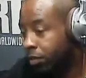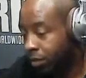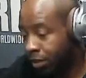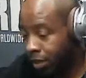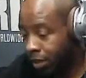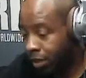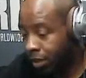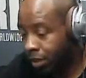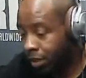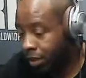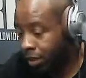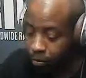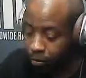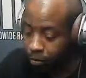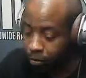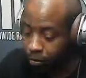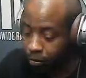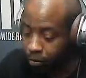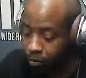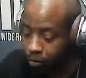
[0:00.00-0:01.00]
Yeah.
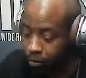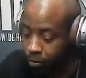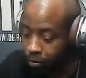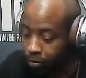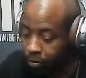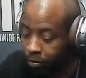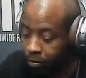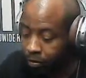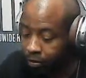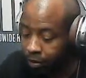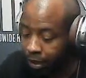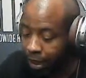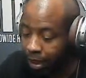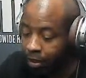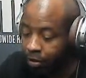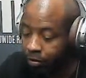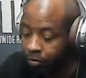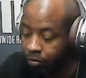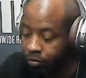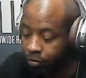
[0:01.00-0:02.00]
So
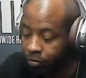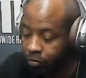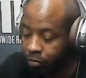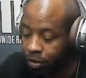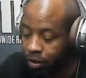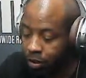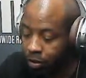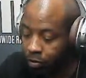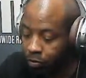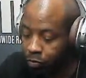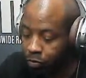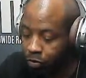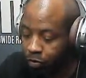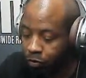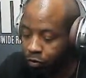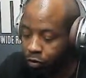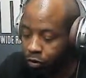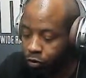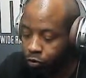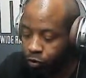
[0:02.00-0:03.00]
now
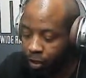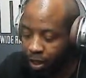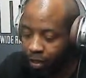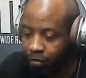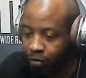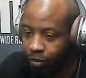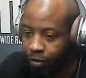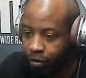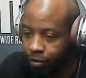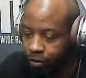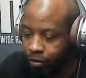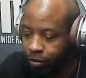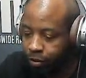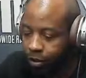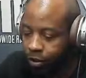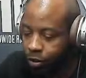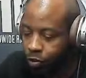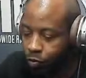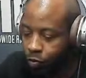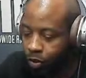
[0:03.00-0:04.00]
if you're a traveler
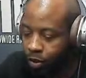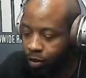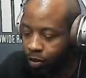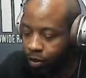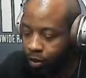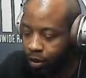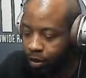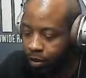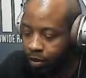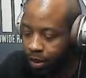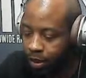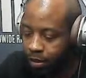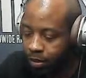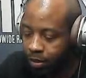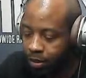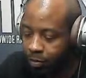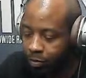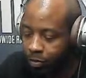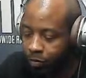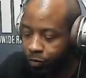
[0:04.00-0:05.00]
and you wanted to get
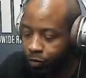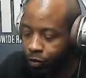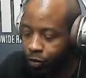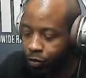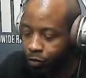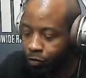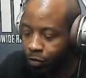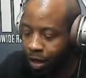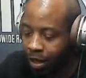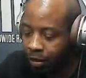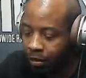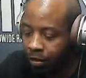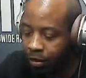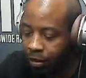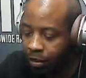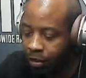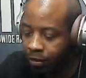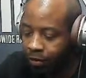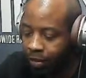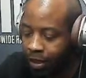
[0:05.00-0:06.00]
tested before you actually
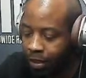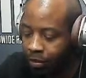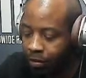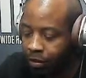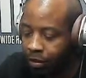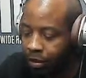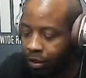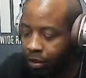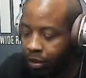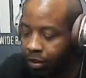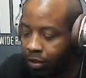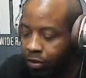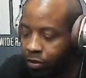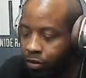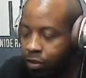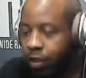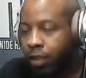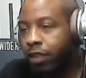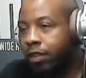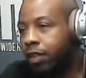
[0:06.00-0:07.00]
leave out, you
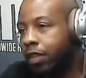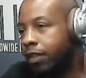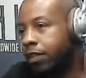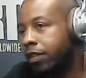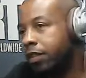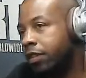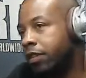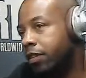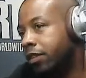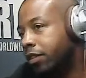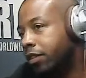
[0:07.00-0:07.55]
can get tested.